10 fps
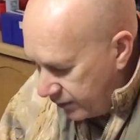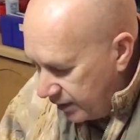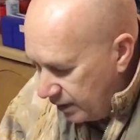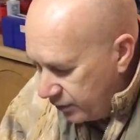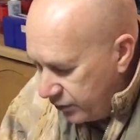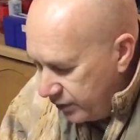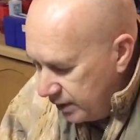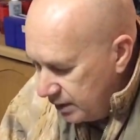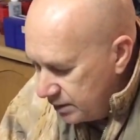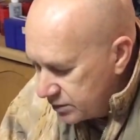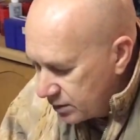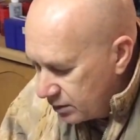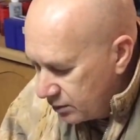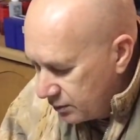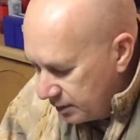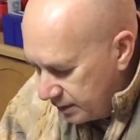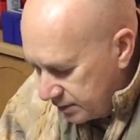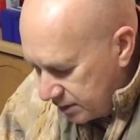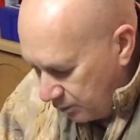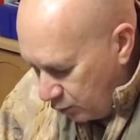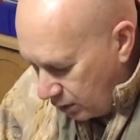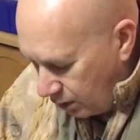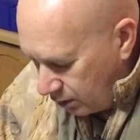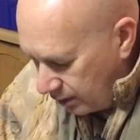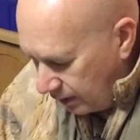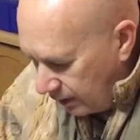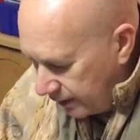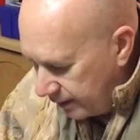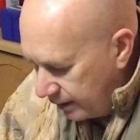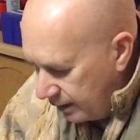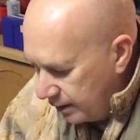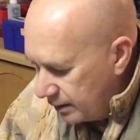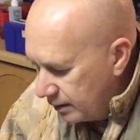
303, so somewhere along the line,